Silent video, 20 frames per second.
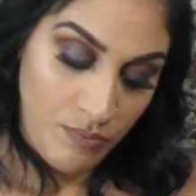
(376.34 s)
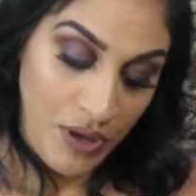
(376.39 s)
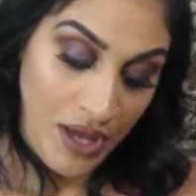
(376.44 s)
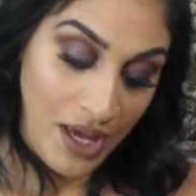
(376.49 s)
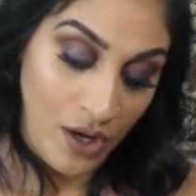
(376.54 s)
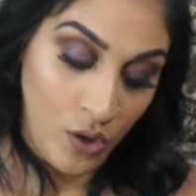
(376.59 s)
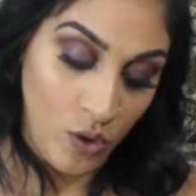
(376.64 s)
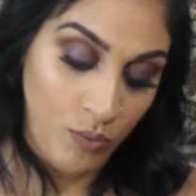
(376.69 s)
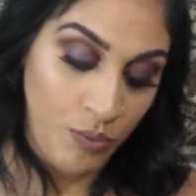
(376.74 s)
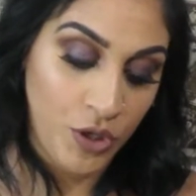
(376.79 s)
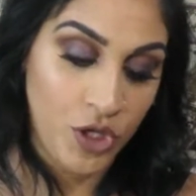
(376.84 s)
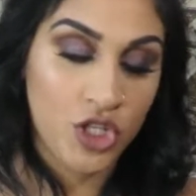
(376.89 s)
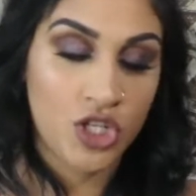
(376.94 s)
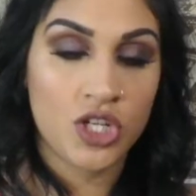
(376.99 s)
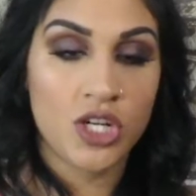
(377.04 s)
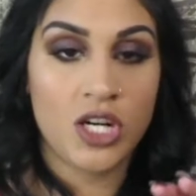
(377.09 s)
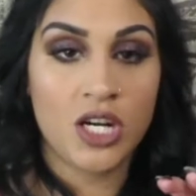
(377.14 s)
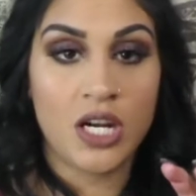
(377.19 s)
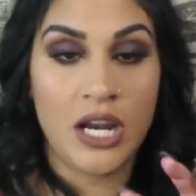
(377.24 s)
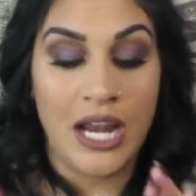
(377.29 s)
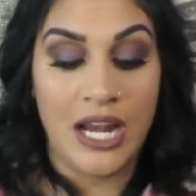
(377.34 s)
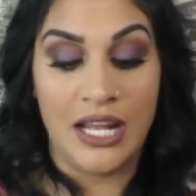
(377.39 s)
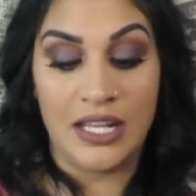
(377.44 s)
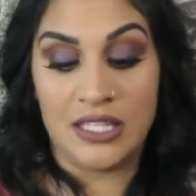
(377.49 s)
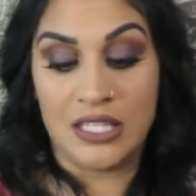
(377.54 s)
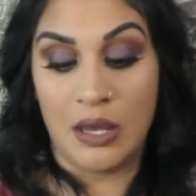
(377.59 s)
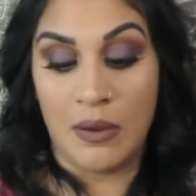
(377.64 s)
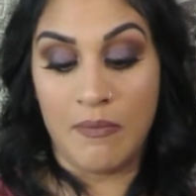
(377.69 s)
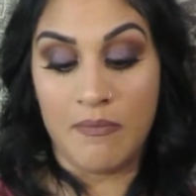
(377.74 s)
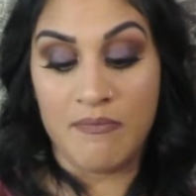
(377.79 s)
Pedal pusher, and
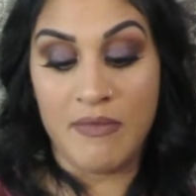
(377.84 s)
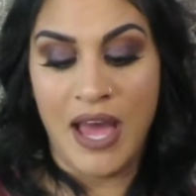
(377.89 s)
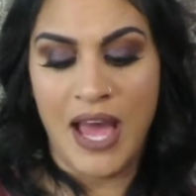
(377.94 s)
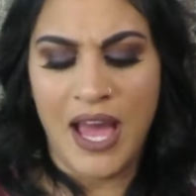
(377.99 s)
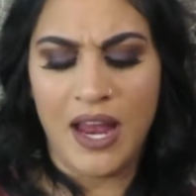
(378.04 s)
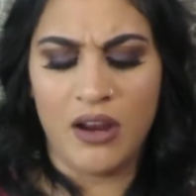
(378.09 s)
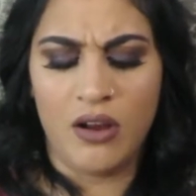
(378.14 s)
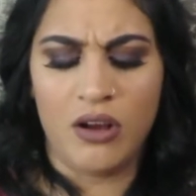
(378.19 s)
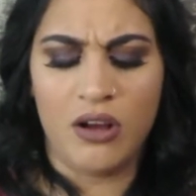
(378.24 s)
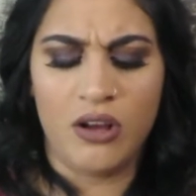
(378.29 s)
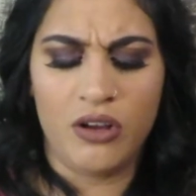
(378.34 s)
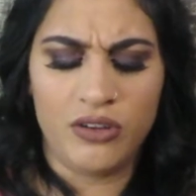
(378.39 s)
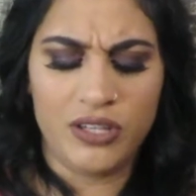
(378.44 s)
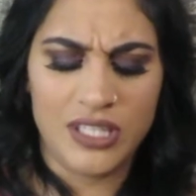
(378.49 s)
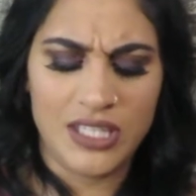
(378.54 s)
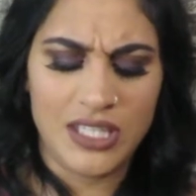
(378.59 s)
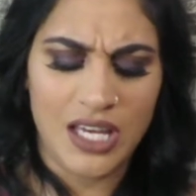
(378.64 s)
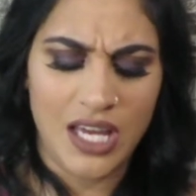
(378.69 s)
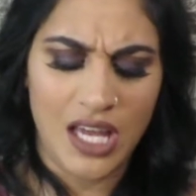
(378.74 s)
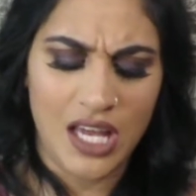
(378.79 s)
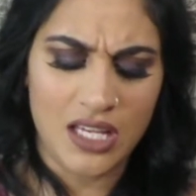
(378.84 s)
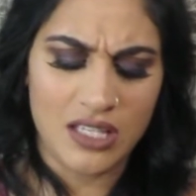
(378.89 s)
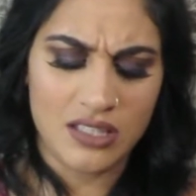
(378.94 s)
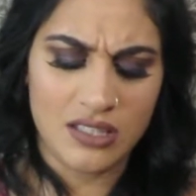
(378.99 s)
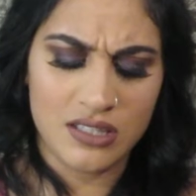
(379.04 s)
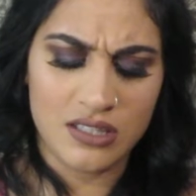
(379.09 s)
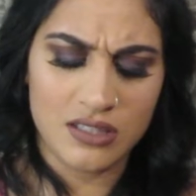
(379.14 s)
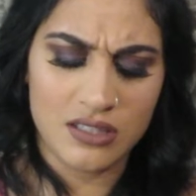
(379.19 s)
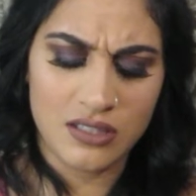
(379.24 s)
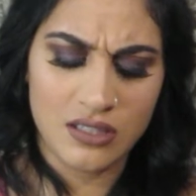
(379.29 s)
it's a matte. Oh,
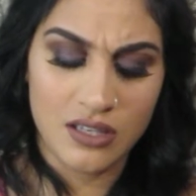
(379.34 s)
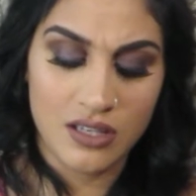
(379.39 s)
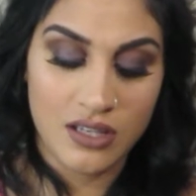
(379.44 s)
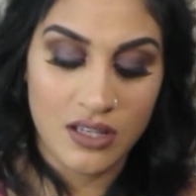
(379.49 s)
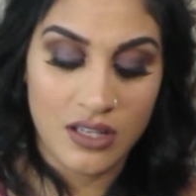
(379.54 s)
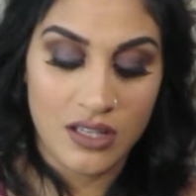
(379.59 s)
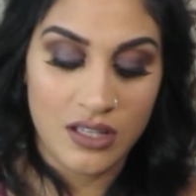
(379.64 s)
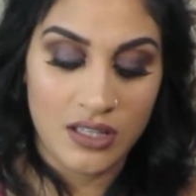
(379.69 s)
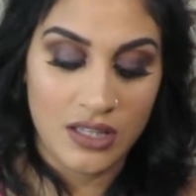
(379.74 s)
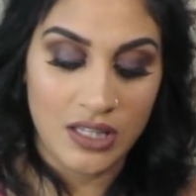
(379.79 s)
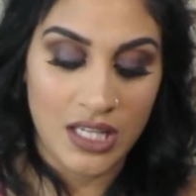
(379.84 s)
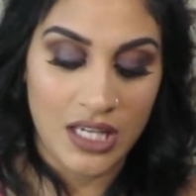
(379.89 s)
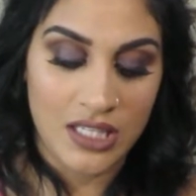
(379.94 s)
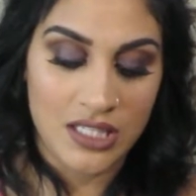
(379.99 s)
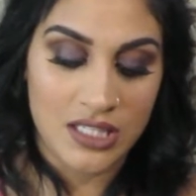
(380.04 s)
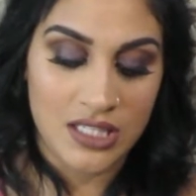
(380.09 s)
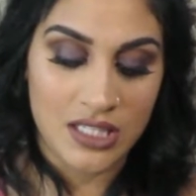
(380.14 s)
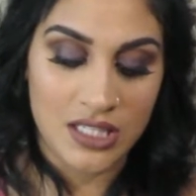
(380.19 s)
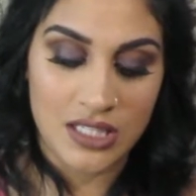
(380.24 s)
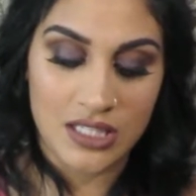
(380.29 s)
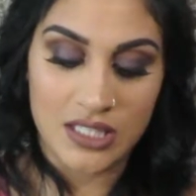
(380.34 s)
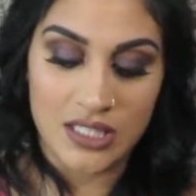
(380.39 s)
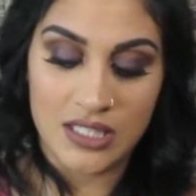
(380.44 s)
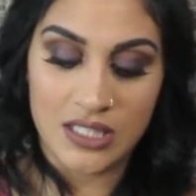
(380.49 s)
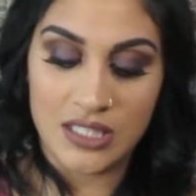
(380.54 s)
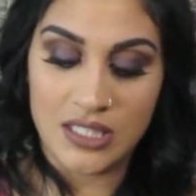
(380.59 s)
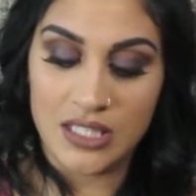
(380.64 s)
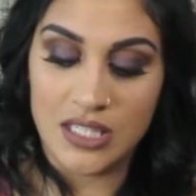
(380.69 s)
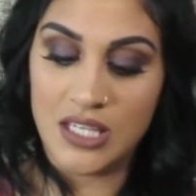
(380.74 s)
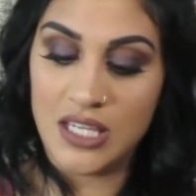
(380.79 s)
yes. Let's
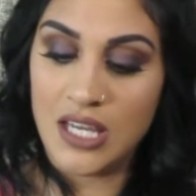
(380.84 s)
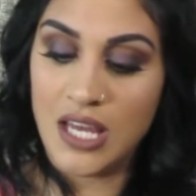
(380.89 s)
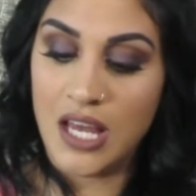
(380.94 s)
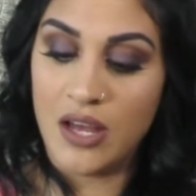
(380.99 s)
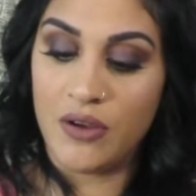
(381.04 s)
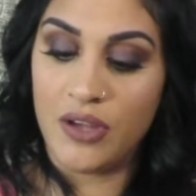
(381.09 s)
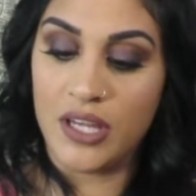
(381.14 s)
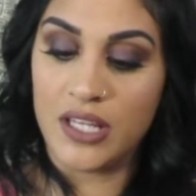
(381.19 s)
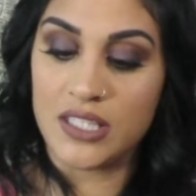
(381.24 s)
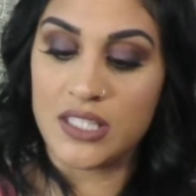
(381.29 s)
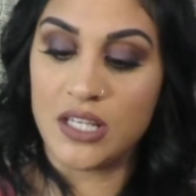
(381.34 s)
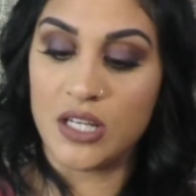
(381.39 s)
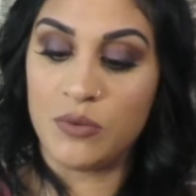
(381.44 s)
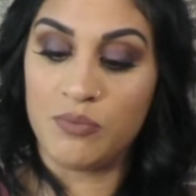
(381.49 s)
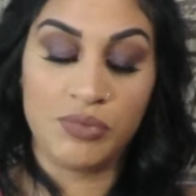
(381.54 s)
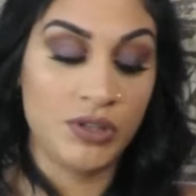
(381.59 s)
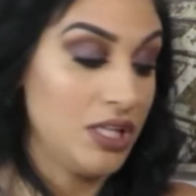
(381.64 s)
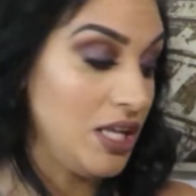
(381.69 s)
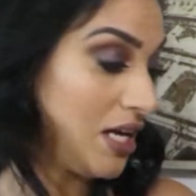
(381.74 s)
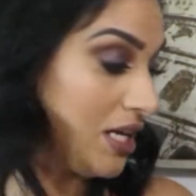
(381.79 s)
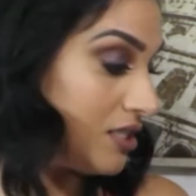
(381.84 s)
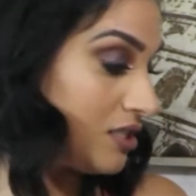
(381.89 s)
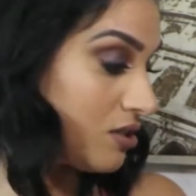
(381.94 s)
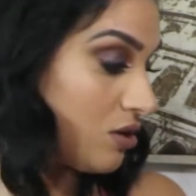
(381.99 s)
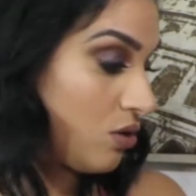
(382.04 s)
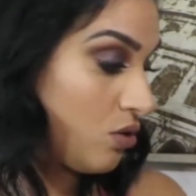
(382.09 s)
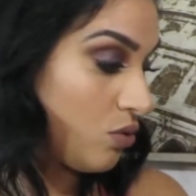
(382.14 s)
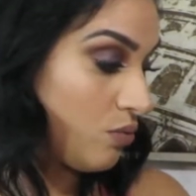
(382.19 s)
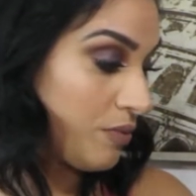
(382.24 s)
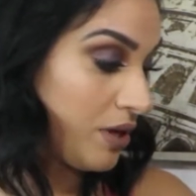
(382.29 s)
see how it
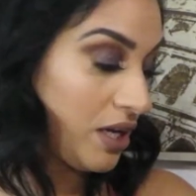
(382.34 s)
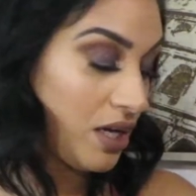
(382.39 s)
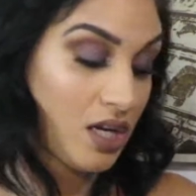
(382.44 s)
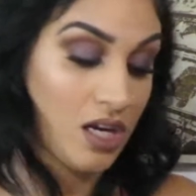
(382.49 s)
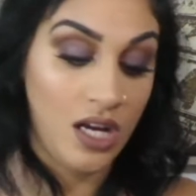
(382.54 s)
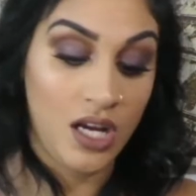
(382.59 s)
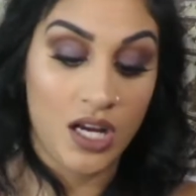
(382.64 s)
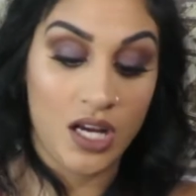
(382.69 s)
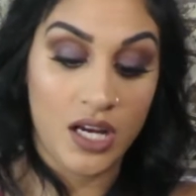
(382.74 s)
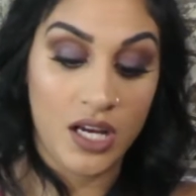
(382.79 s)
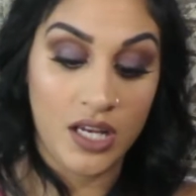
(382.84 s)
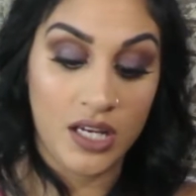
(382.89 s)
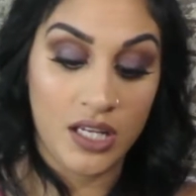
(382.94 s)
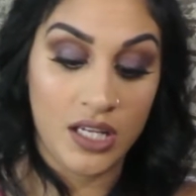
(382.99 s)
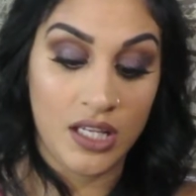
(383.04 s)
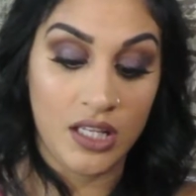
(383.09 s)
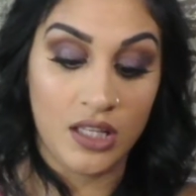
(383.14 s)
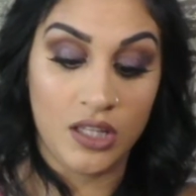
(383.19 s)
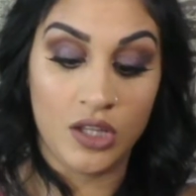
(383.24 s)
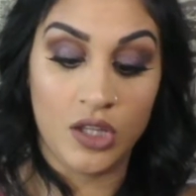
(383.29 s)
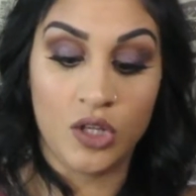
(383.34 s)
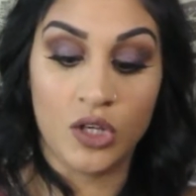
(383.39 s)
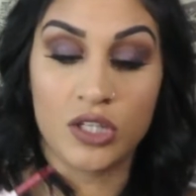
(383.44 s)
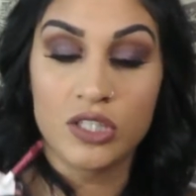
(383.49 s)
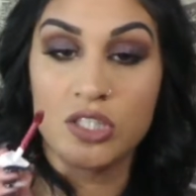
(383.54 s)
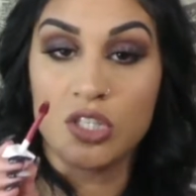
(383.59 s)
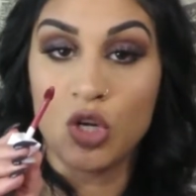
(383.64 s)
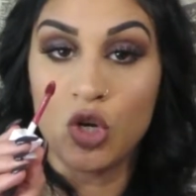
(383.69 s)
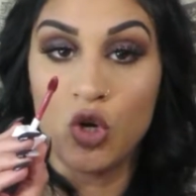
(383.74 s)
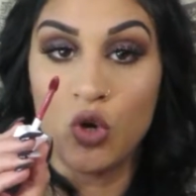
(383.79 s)
applies. Oh my god. It
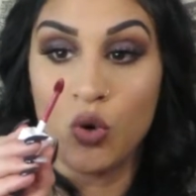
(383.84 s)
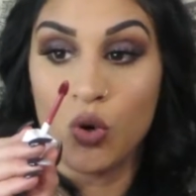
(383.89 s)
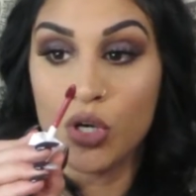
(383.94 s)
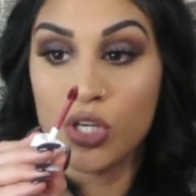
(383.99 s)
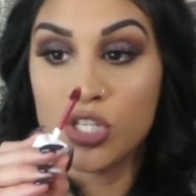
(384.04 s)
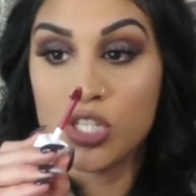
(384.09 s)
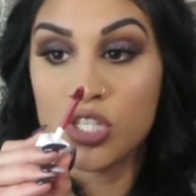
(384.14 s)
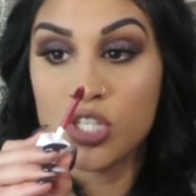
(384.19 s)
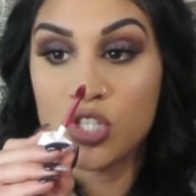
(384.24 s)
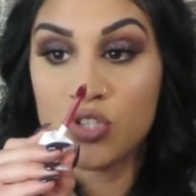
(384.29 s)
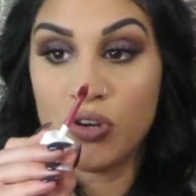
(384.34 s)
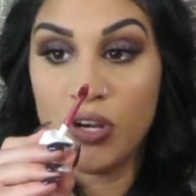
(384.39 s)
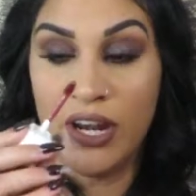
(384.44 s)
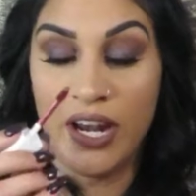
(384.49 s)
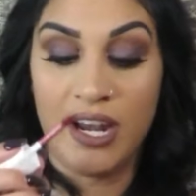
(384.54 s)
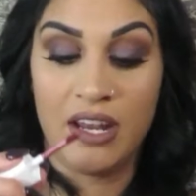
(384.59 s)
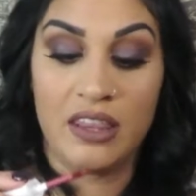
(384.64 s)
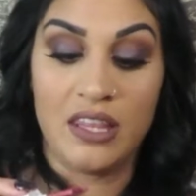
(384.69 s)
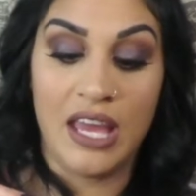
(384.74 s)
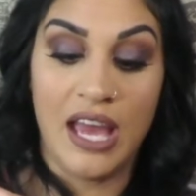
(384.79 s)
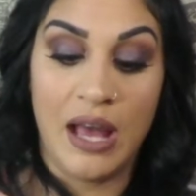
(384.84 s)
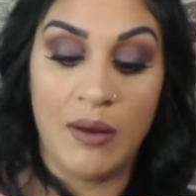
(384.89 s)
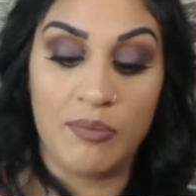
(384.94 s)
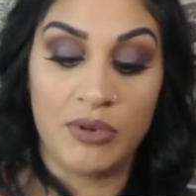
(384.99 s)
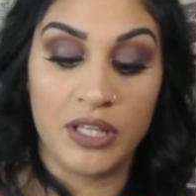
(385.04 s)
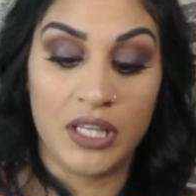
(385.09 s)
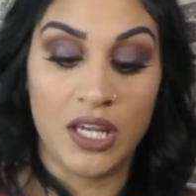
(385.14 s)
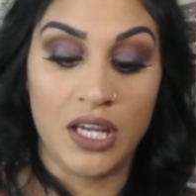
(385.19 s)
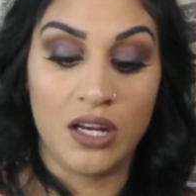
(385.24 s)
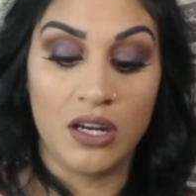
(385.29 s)
looks gorgeous straight out of the
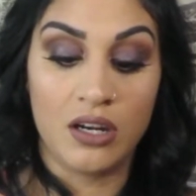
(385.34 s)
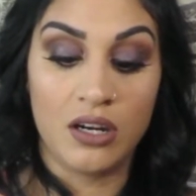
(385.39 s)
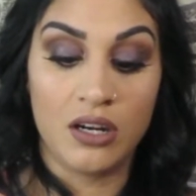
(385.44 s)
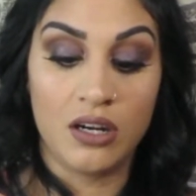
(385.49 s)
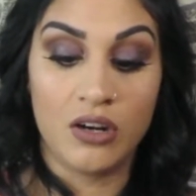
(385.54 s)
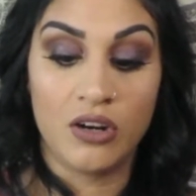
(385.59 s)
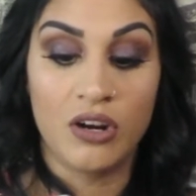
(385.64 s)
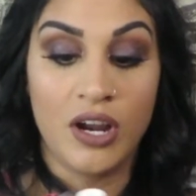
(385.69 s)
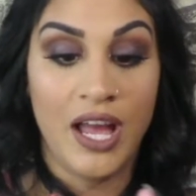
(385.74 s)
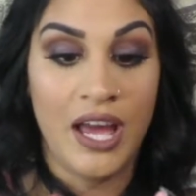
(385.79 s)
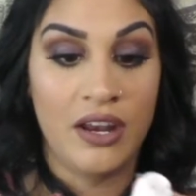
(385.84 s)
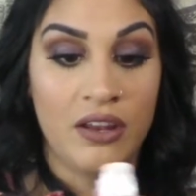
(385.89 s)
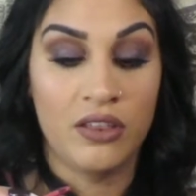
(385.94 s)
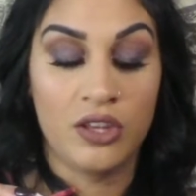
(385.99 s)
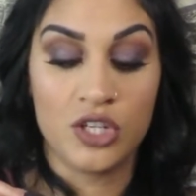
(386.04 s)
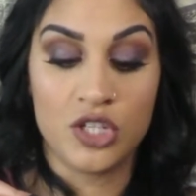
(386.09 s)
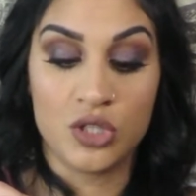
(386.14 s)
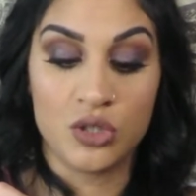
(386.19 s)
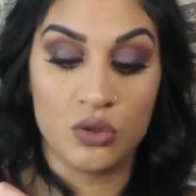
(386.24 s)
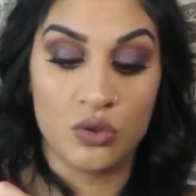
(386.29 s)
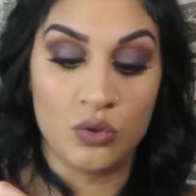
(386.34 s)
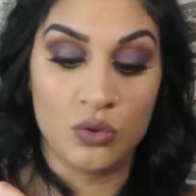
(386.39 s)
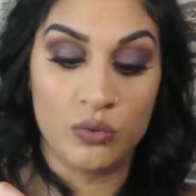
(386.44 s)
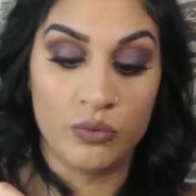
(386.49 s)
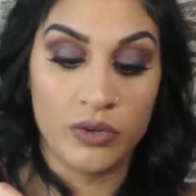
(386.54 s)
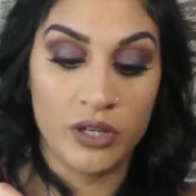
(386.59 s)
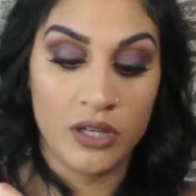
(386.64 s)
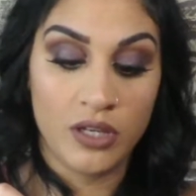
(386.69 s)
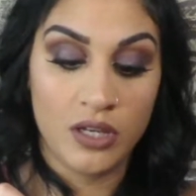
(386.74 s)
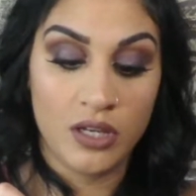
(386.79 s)
applicator, or out of the tube.